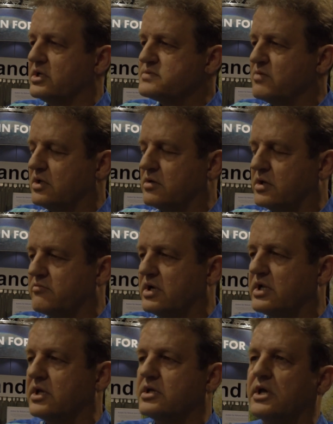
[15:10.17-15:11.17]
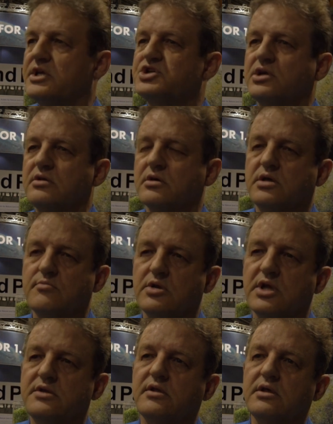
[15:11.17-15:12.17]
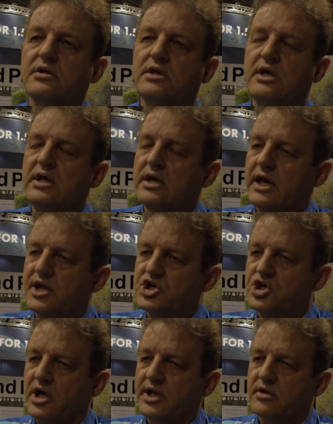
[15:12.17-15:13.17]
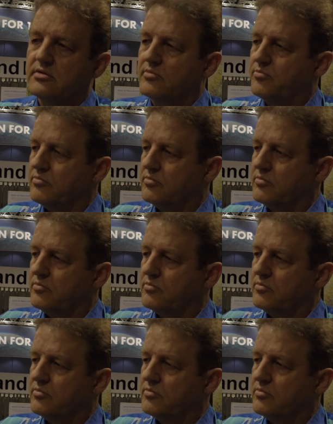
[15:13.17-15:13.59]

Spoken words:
has been going really engaging the community and trying to